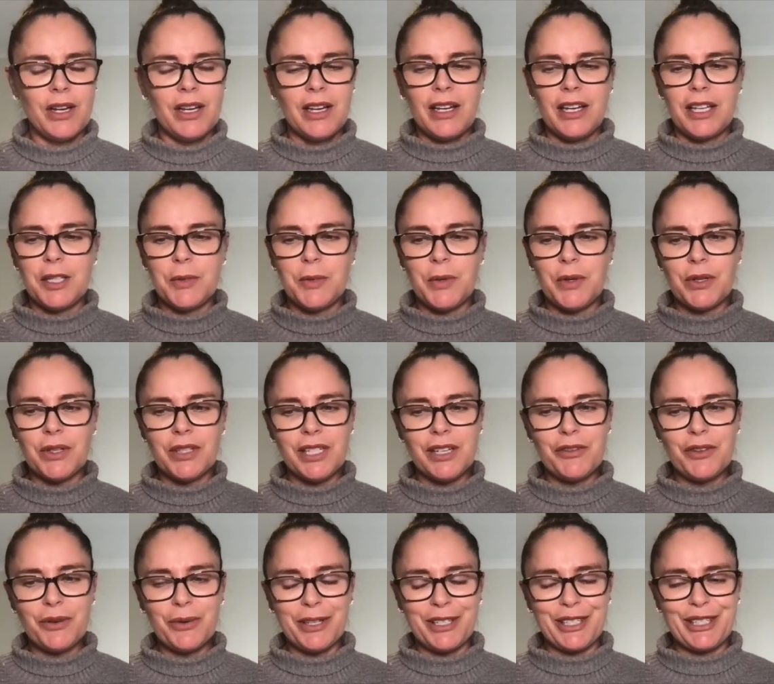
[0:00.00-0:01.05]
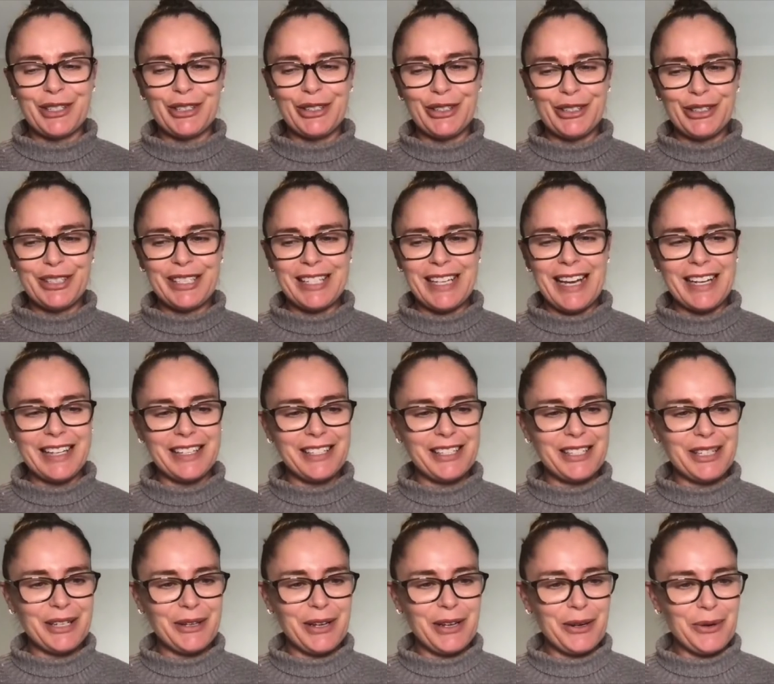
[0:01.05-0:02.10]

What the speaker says: It's because everyone's locked down, and so